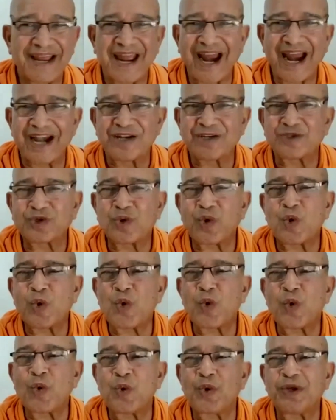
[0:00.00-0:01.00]
And
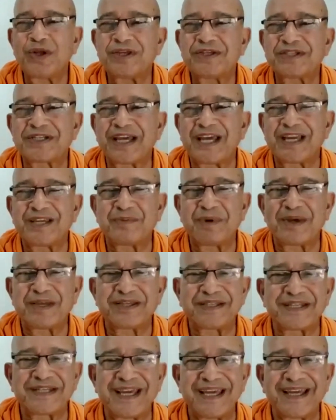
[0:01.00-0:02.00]
slowly, stage by
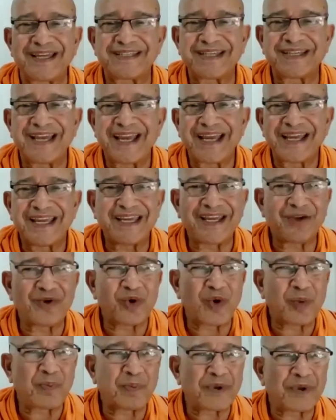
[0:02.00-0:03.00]
stage, he
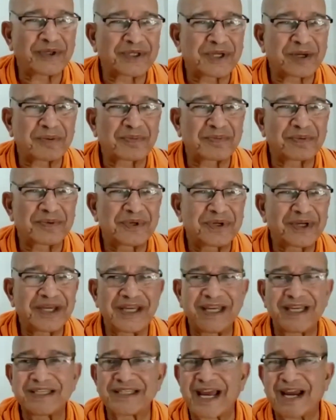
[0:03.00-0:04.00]
opens up
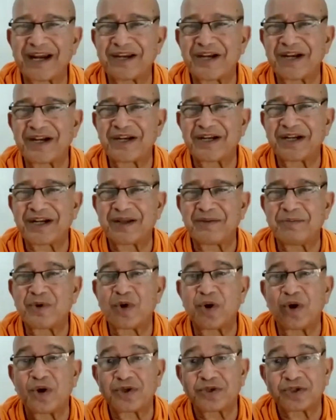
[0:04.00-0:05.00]
his identity
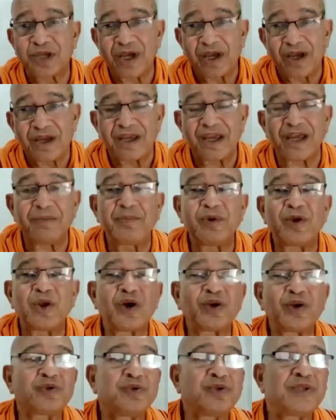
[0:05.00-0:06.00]
because he
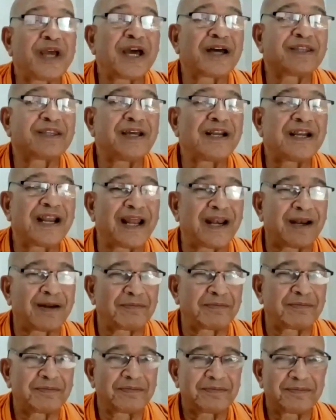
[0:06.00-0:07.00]
belongs to the other
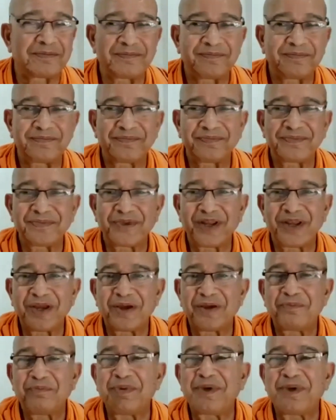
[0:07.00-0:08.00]
realm.
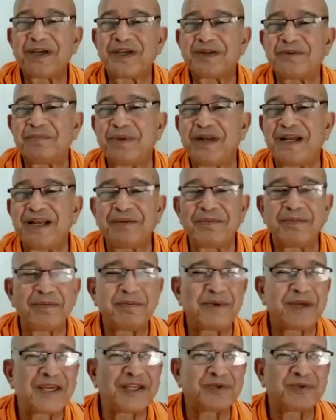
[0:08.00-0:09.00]

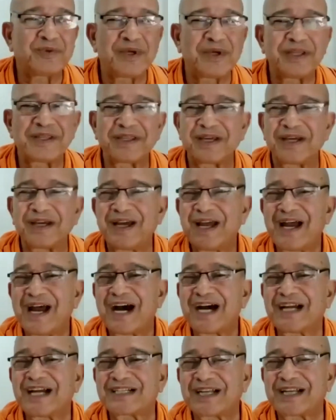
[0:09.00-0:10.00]
Begins with
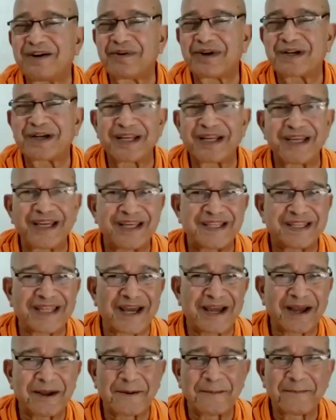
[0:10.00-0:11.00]
Ashtavakra
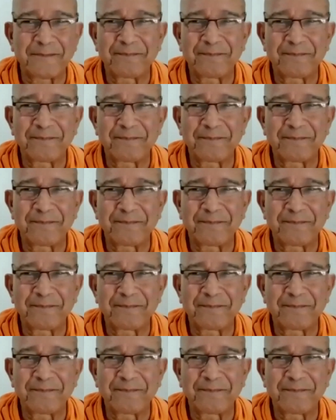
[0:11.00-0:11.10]
Gita.